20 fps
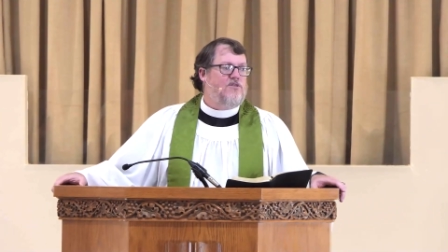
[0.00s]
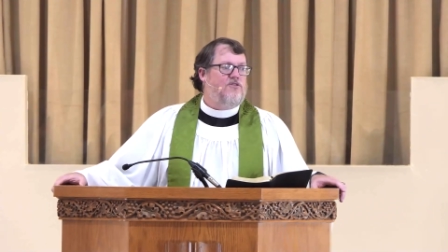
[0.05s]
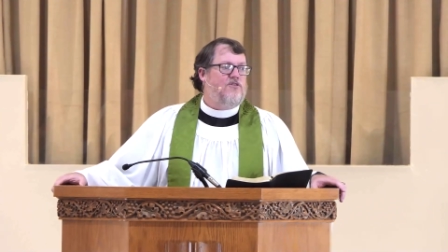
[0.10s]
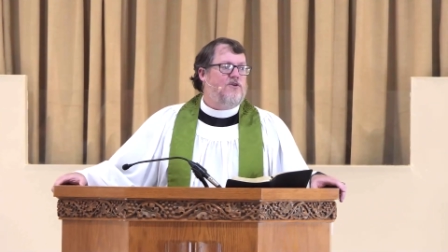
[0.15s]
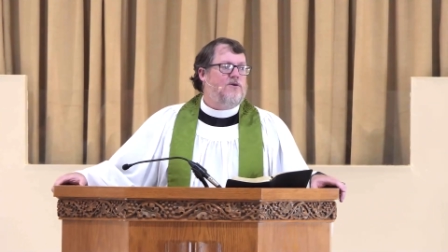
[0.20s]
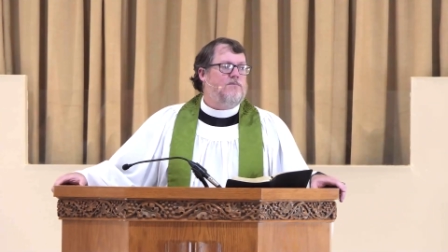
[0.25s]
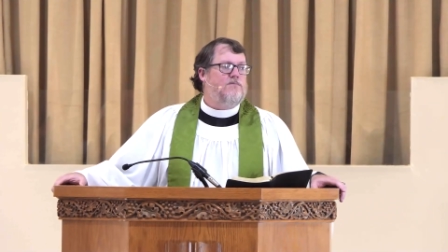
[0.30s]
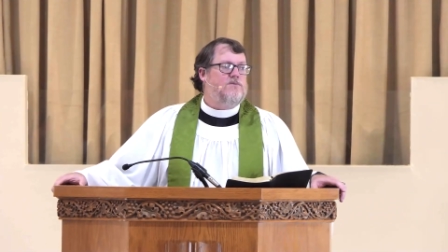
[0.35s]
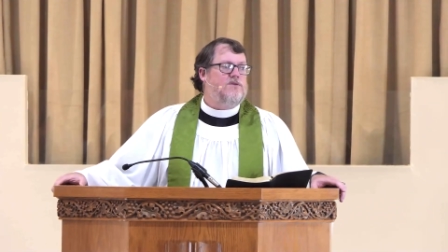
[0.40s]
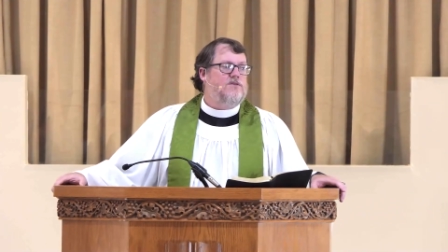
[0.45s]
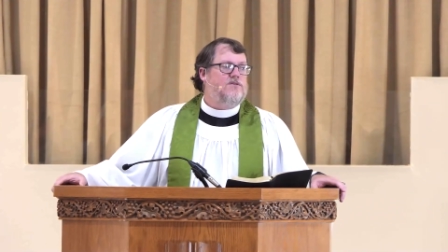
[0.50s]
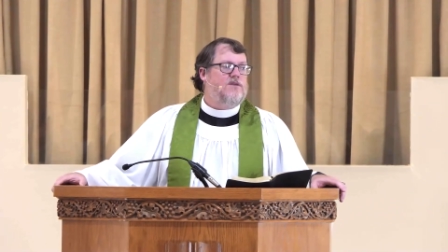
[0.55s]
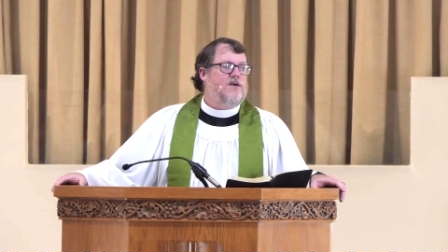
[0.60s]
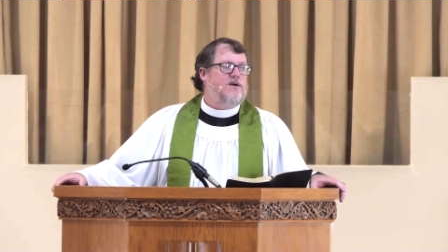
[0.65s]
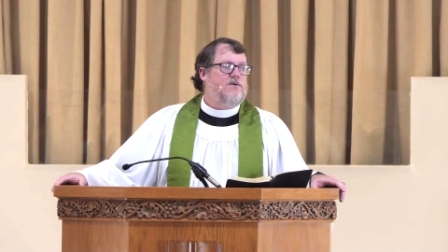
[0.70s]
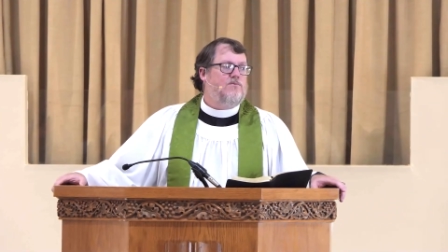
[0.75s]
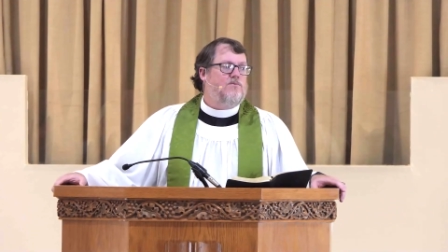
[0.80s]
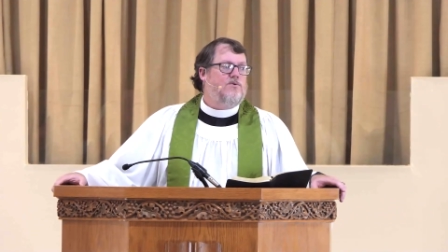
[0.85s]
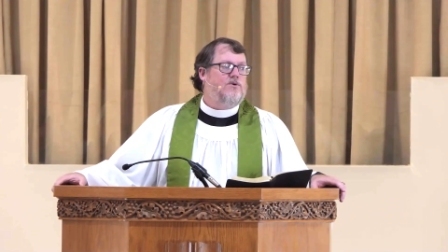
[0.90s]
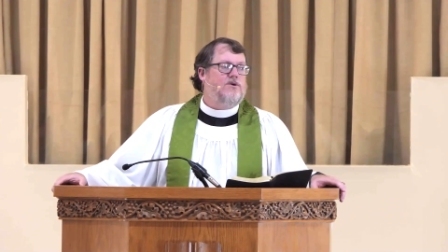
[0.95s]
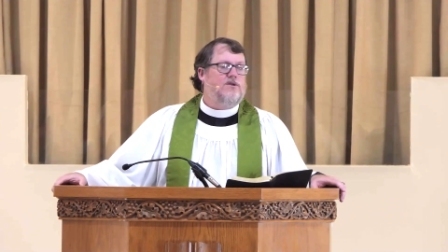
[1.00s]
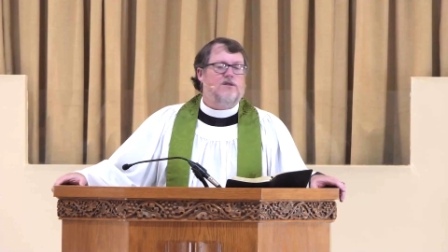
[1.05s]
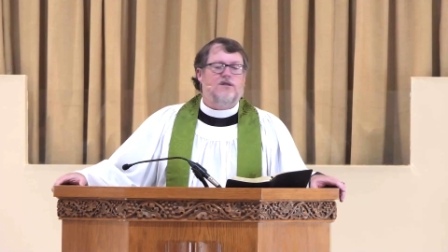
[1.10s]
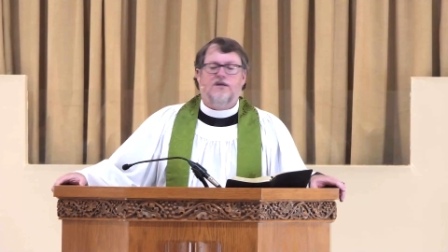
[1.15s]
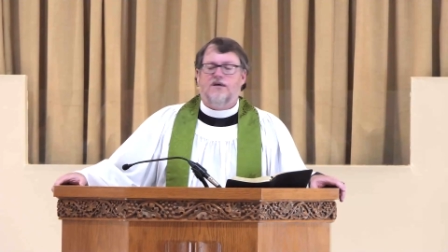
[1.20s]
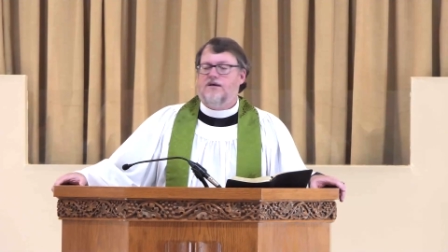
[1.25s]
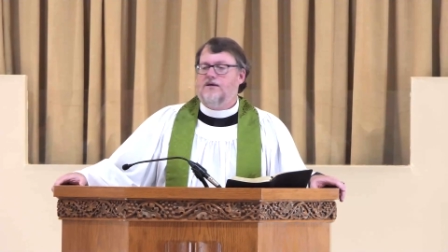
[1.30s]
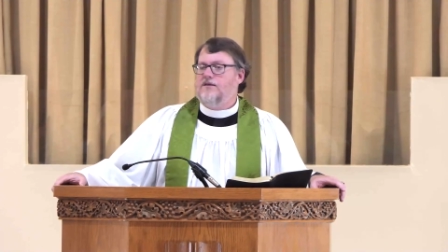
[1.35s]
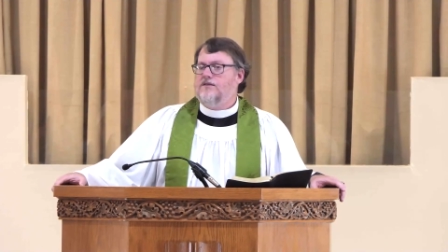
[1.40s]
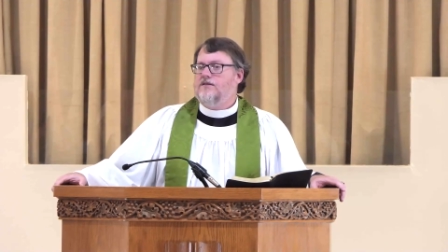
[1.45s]
them that they would,
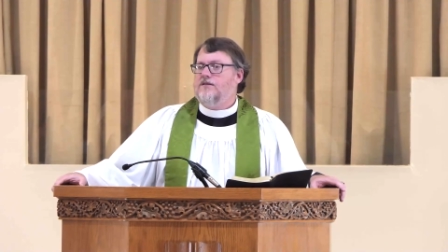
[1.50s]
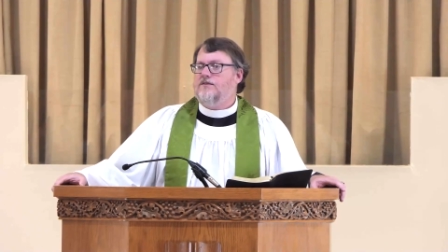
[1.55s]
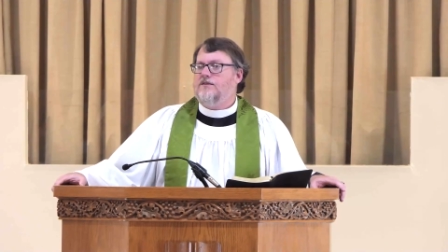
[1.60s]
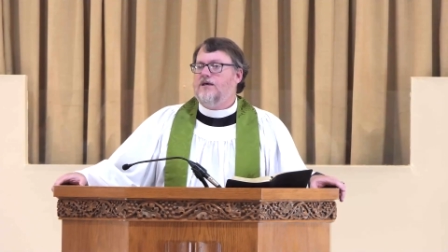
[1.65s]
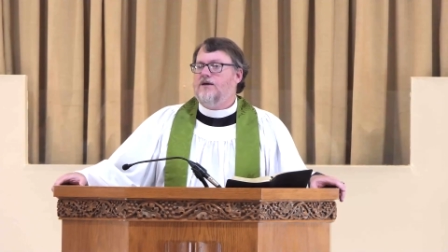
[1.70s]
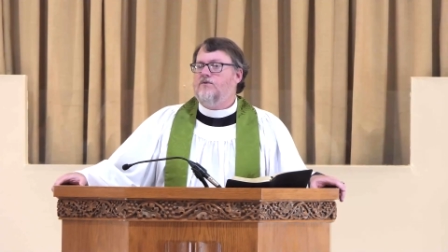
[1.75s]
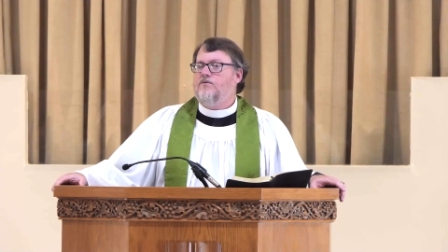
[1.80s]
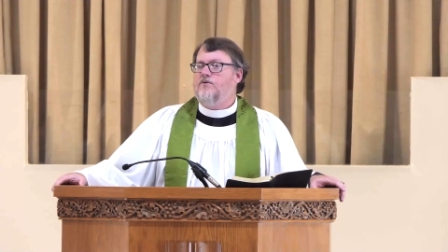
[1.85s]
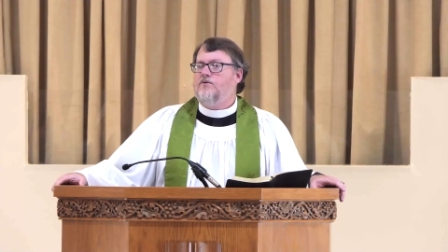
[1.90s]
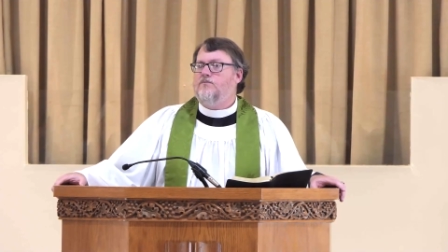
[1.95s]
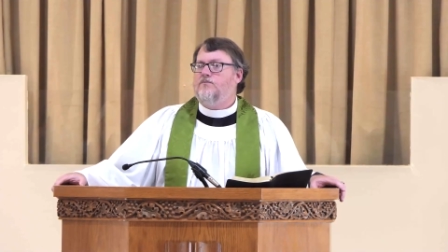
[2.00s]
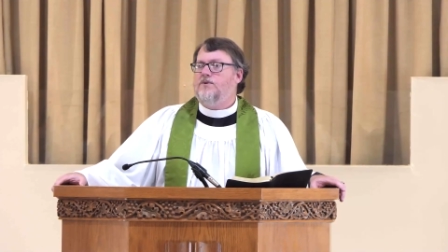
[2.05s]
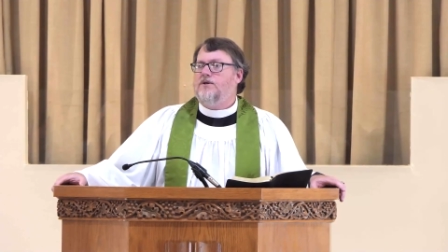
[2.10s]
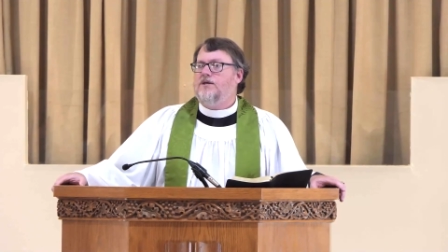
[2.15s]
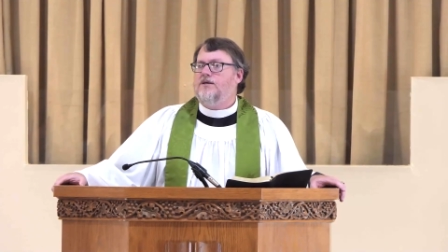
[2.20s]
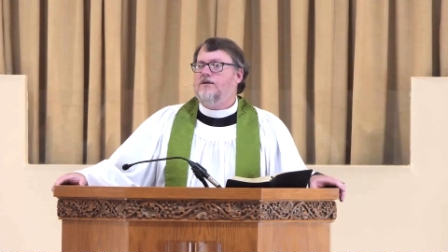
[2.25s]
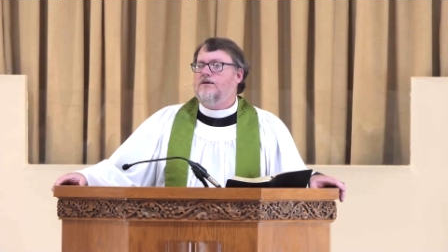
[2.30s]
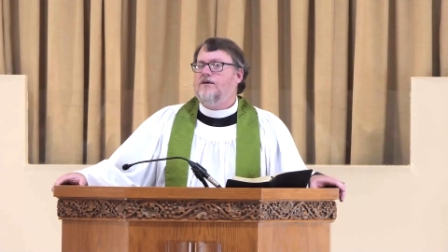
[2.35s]
uh, that they would be,